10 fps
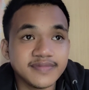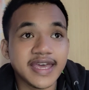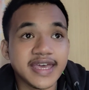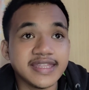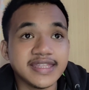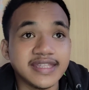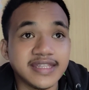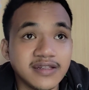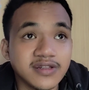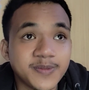and
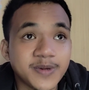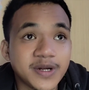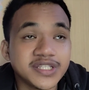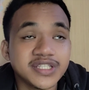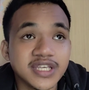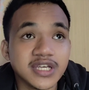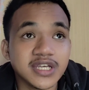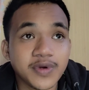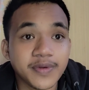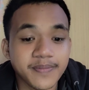the processing
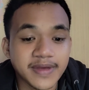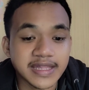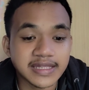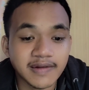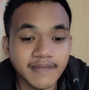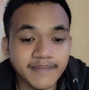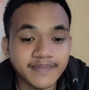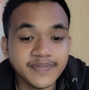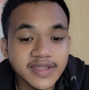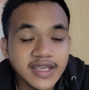equipment.
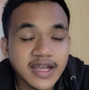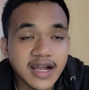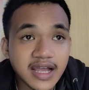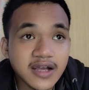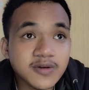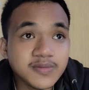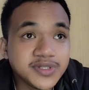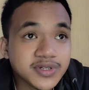I have